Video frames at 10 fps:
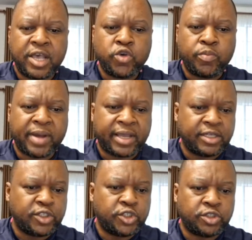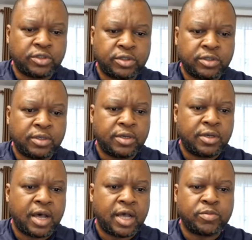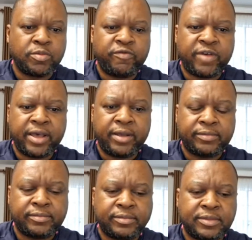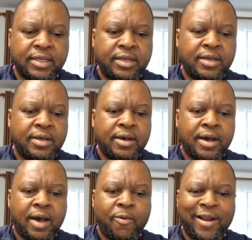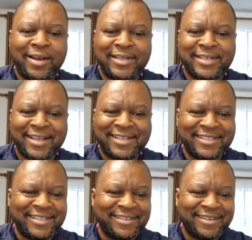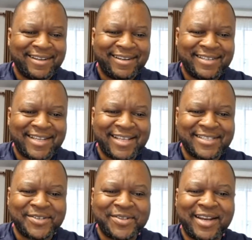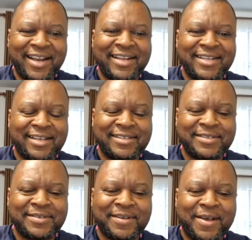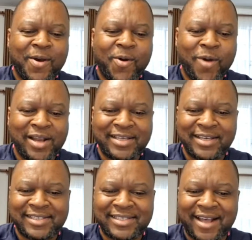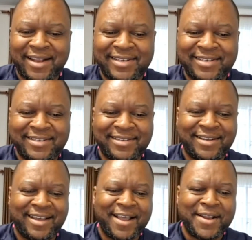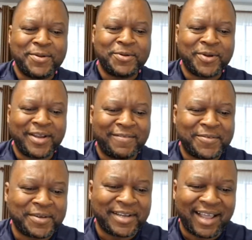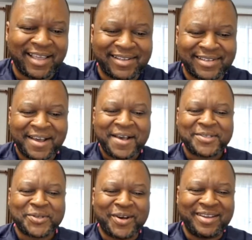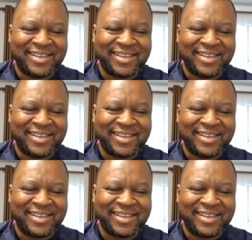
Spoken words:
a new package to Mumve. 1 liter engine turns to 3 liters, 1 kickstart, and you don't have to crank it. So